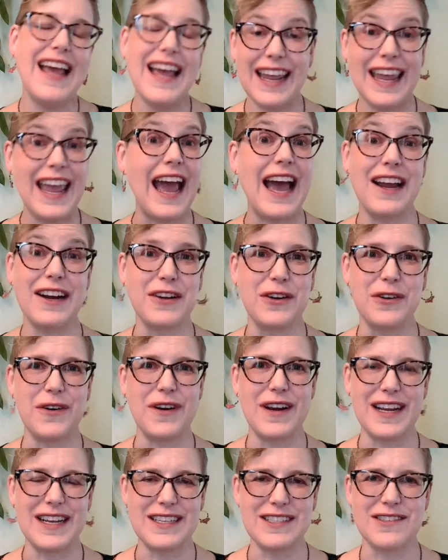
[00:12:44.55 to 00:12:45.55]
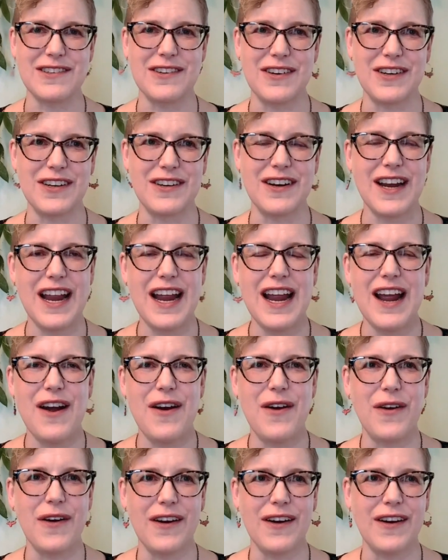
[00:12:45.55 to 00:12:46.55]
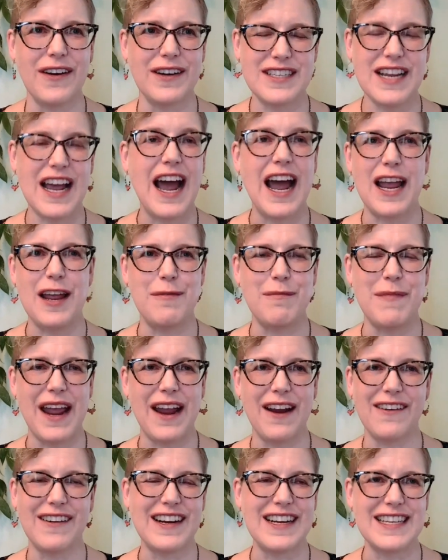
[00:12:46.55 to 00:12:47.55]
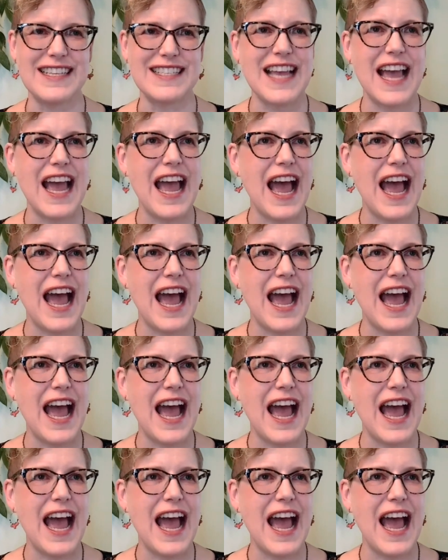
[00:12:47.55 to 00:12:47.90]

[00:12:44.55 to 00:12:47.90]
categories or time eras.